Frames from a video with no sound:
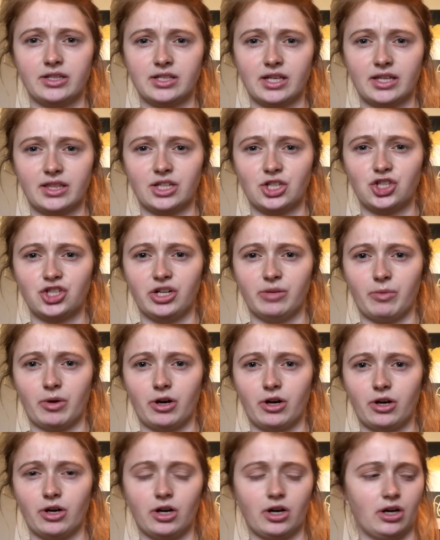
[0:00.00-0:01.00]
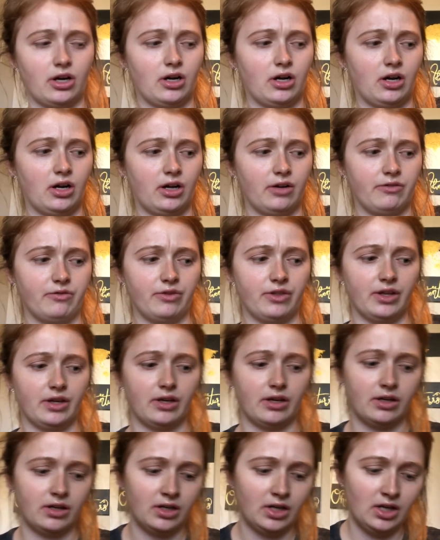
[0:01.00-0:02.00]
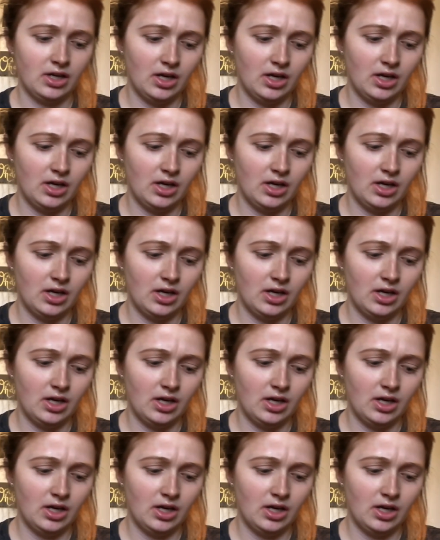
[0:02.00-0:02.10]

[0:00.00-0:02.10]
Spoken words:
like the shimmer of the